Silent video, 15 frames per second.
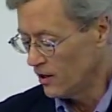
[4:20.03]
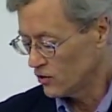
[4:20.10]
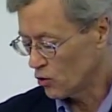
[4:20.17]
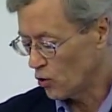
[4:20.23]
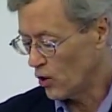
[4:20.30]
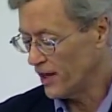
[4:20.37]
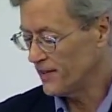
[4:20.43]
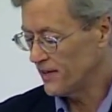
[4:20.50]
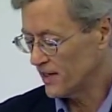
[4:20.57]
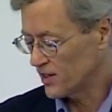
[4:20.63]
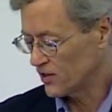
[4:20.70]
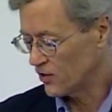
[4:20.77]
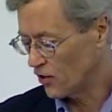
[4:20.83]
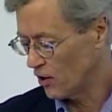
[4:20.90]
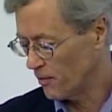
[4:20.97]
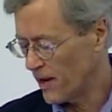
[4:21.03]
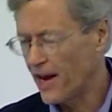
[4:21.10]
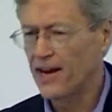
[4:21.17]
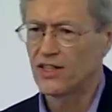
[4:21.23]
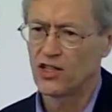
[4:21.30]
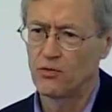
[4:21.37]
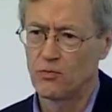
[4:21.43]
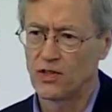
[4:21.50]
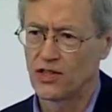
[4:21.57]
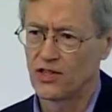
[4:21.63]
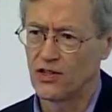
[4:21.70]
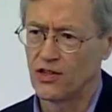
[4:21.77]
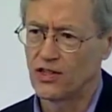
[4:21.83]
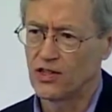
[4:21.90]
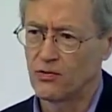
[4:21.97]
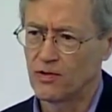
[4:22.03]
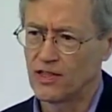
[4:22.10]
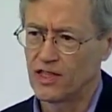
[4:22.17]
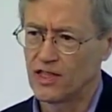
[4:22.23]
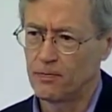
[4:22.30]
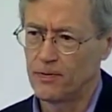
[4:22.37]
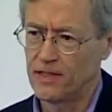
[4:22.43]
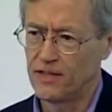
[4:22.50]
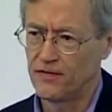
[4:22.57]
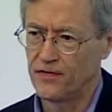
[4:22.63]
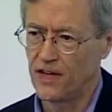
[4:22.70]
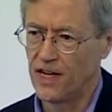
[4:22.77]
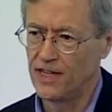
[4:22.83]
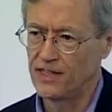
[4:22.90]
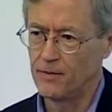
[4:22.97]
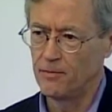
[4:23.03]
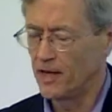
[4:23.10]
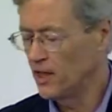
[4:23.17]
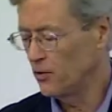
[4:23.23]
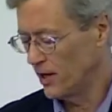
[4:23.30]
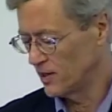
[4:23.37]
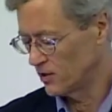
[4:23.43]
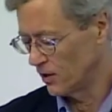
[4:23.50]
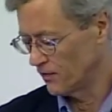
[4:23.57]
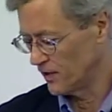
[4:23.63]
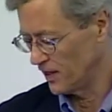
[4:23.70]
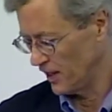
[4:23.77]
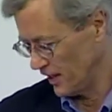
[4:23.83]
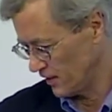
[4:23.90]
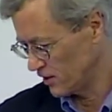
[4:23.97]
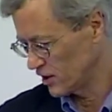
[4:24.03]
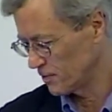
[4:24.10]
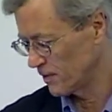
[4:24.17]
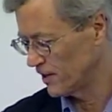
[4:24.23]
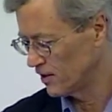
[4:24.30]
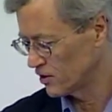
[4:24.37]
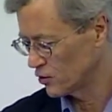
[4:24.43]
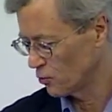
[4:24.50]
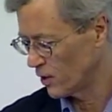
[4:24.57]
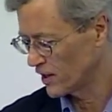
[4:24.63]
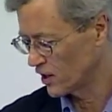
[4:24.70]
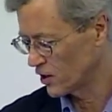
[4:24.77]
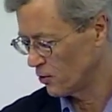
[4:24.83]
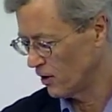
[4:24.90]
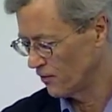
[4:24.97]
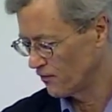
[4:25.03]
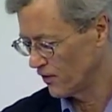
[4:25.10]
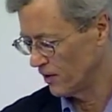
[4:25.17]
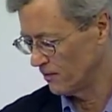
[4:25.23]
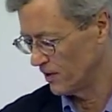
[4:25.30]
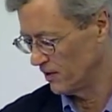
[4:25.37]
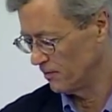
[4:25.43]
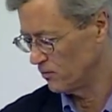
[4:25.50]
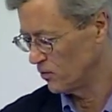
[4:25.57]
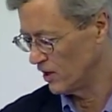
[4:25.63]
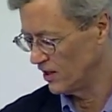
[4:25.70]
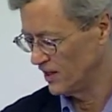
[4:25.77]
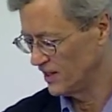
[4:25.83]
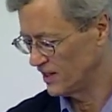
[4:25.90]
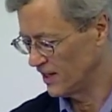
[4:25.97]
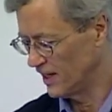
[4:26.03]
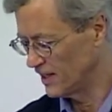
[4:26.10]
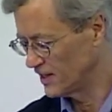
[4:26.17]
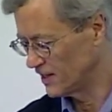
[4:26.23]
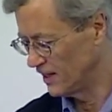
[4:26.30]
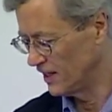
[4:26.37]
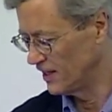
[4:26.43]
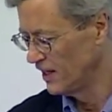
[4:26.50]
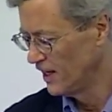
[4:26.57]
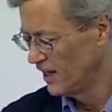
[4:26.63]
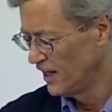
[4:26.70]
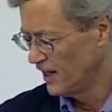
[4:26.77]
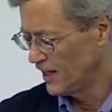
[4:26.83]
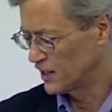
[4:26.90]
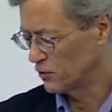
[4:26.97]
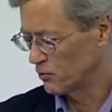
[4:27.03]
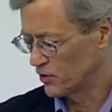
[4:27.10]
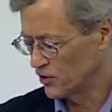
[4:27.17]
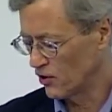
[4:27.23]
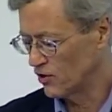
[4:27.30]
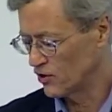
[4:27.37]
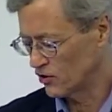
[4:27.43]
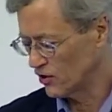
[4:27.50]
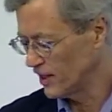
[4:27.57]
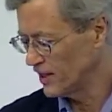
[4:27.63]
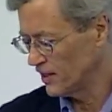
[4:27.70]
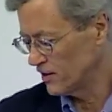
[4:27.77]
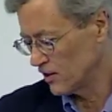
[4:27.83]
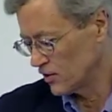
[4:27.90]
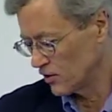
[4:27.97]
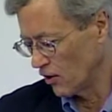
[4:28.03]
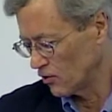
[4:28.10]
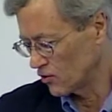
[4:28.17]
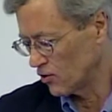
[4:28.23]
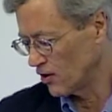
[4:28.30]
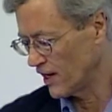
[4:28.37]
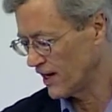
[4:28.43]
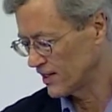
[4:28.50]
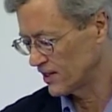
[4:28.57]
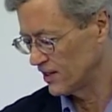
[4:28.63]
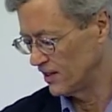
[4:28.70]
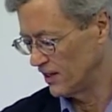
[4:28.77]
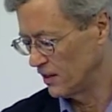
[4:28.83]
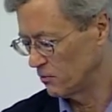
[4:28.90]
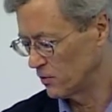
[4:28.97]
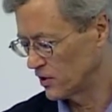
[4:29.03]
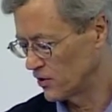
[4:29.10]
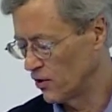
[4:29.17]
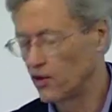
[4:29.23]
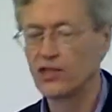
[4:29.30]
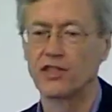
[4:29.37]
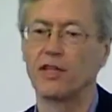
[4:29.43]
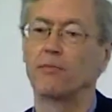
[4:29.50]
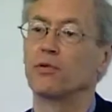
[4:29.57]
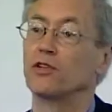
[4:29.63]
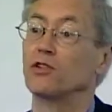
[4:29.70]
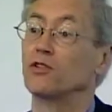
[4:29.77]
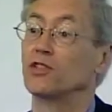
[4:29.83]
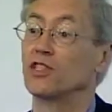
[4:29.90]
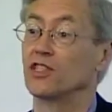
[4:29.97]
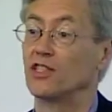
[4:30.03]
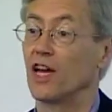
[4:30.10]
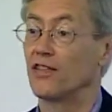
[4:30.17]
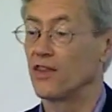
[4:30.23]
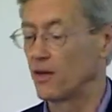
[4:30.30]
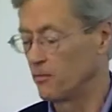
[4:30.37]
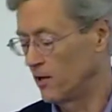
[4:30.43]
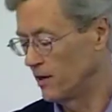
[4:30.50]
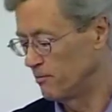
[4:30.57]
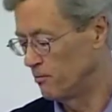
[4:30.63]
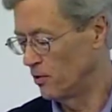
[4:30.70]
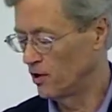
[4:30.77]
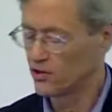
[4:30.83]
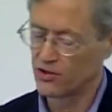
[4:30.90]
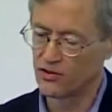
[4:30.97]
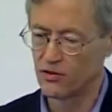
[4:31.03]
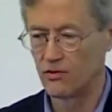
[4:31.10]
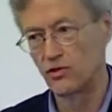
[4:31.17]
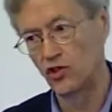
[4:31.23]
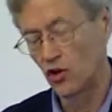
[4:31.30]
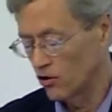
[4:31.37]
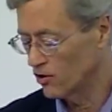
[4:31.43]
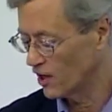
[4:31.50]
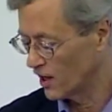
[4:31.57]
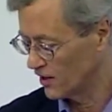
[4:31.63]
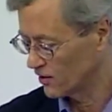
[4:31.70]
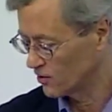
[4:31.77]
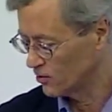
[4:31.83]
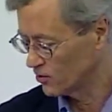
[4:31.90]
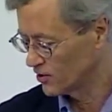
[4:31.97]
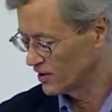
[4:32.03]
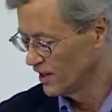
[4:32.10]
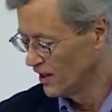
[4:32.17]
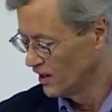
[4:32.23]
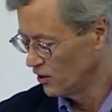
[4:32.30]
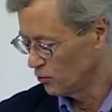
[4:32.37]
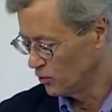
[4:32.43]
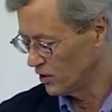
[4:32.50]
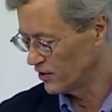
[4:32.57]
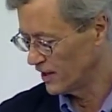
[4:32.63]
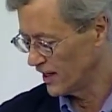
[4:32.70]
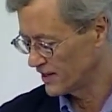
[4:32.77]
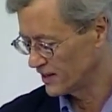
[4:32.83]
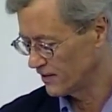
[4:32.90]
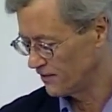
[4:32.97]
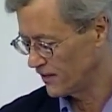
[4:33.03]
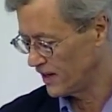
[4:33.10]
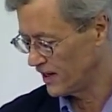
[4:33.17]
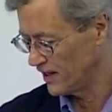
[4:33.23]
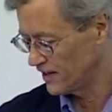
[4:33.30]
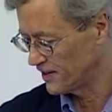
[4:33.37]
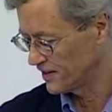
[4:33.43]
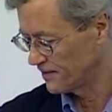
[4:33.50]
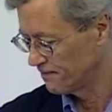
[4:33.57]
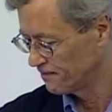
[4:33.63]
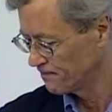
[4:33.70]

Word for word: coined this term action research, which has been defined in many ways over the years, but here's one quote from him where he says that it's research leading to social action, and research that produces nothing but books or journal articles will not suffice.